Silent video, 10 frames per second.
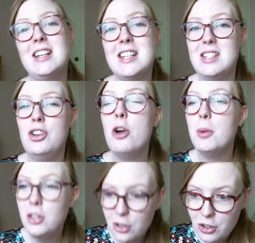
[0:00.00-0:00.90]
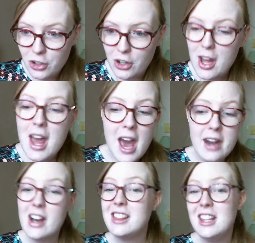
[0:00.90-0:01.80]
doesn't know, but you do.
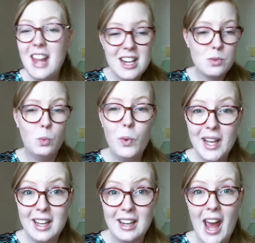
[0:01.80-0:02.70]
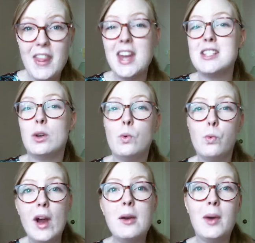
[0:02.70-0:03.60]
And I think that is wicked, and that is a
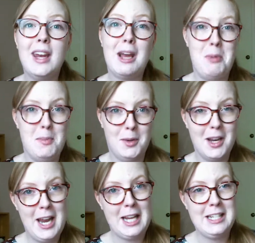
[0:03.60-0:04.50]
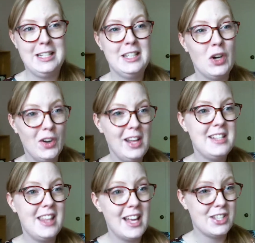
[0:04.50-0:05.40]
great way to get people connected. Or at
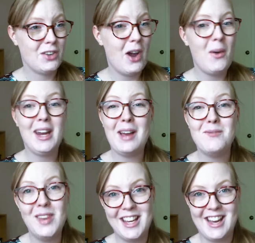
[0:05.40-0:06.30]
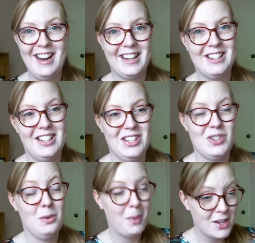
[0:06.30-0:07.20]
least that's a great way to get me connected to the
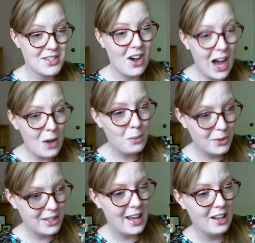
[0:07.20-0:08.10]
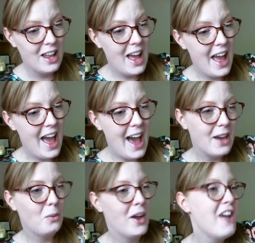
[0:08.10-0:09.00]
story because I will yell
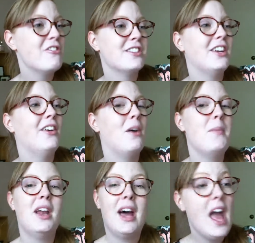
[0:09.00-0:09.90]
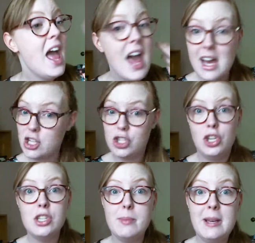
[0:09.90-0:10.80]
at whatever is going on, being like,
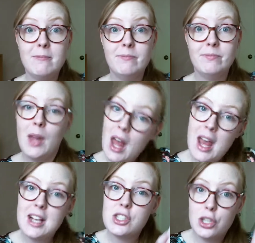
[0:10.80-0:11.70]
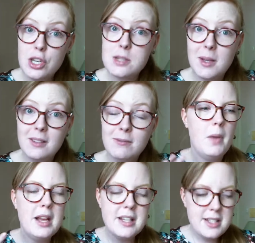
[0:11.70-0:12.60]
Excuse me, Excuse me.
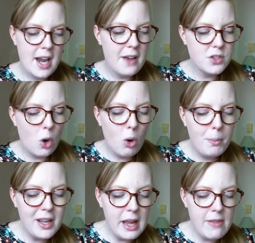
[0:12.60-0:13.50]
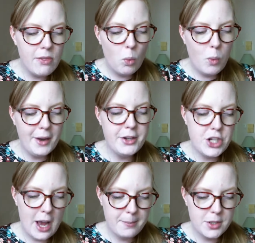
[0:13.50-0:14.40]
It doesn't have to all be in the one
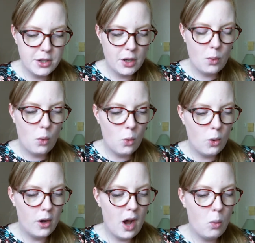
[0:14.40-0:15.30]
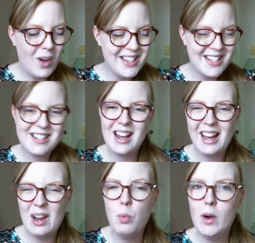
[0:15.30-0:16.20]
chapter though, or a one
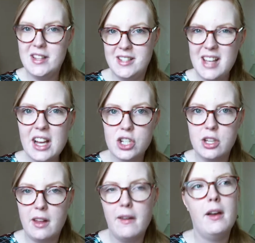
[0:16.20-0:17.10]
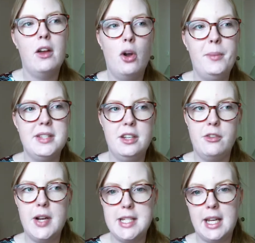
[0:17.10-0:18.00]
like in one section that an omniscient
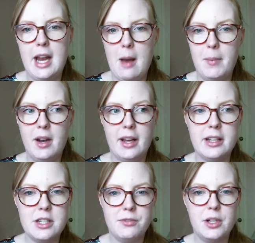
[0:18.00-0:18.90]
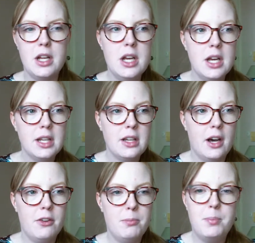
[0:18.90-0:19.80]
narrator can happen, like a different
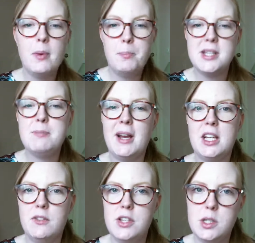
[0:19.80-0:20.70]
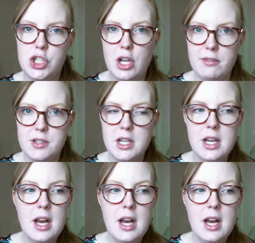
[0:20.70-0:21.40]
kind of perspective shift.